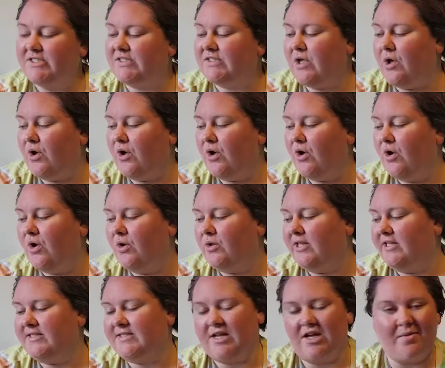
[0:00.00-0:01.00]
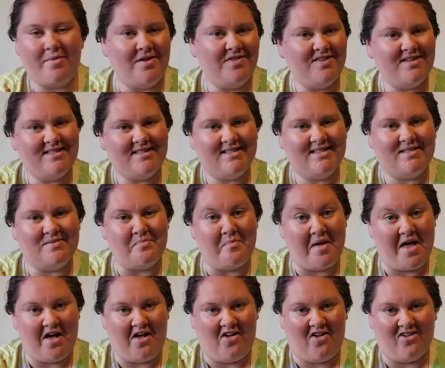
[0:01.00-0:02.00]
So let's talk about the
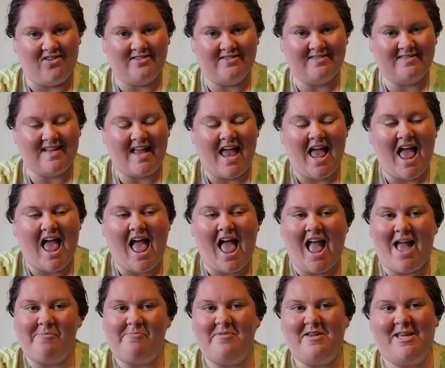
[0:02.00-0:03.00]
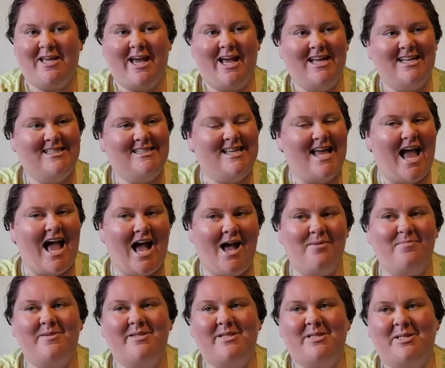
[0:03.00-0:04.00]
smell, because
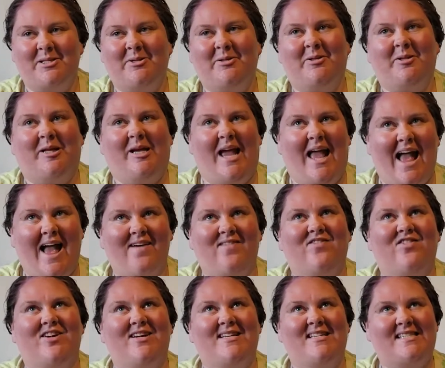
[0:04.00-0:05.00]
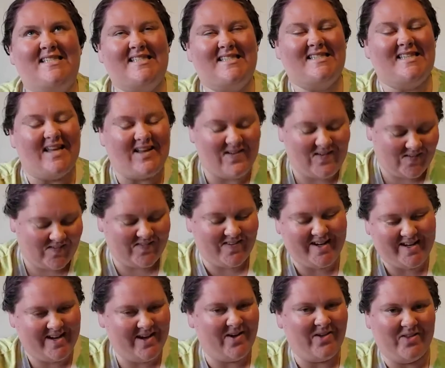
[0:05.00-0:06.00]
absolutely every single
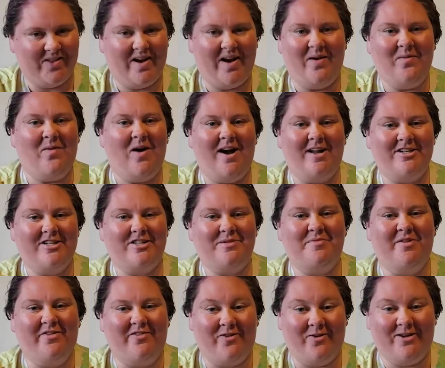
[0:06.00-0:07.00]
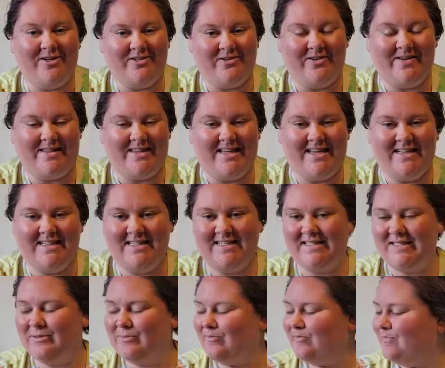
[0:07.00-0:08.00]
video that I watched before doing this,
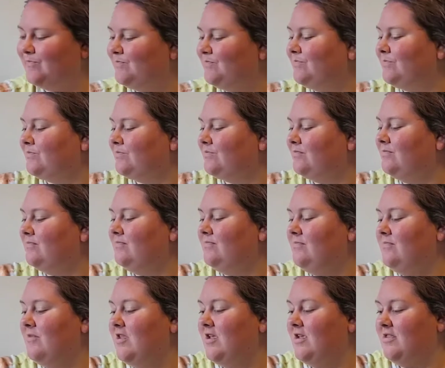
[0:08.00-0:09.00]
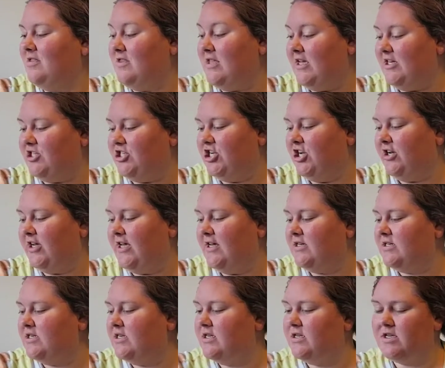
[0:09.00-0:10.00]
they took
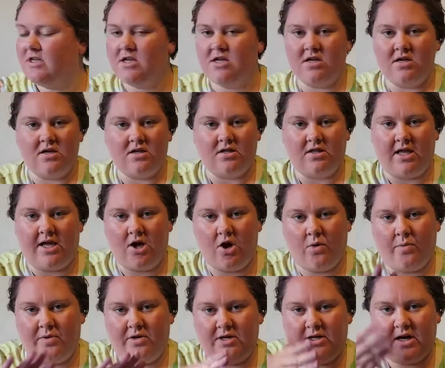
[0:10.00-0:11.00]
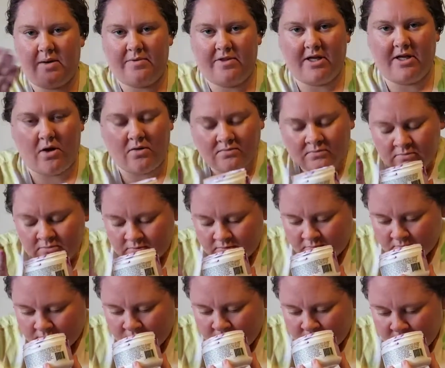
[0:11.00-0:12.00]
it, they opened it up, and they go,
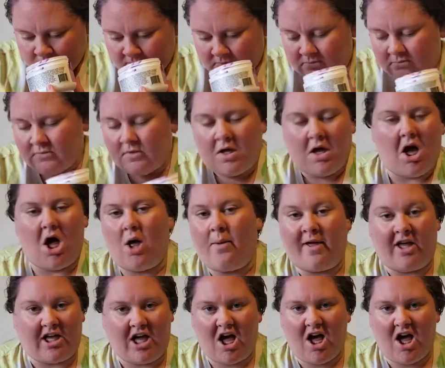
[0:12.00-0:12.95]
oh my